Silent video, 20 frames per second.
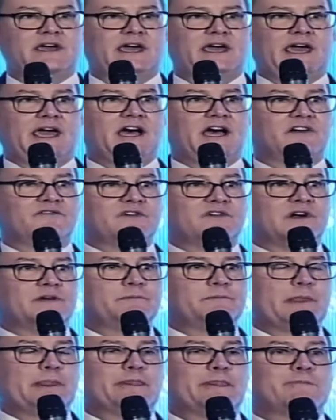have
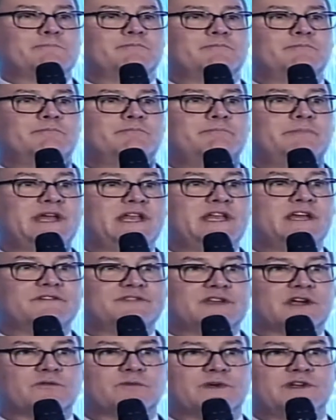many of
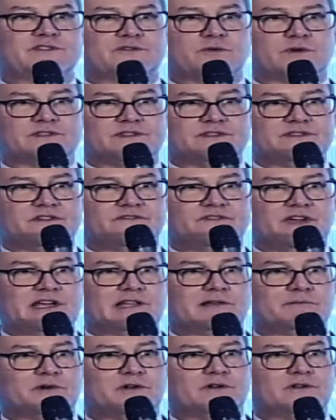their resources
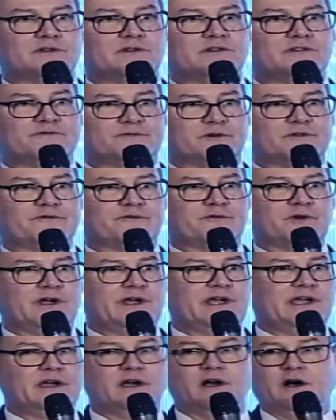available for
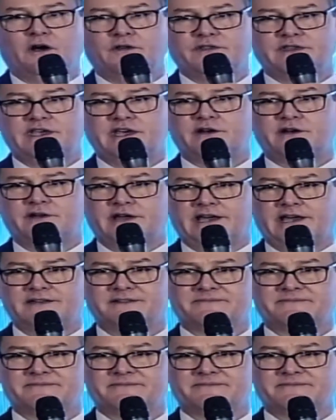free on the internet.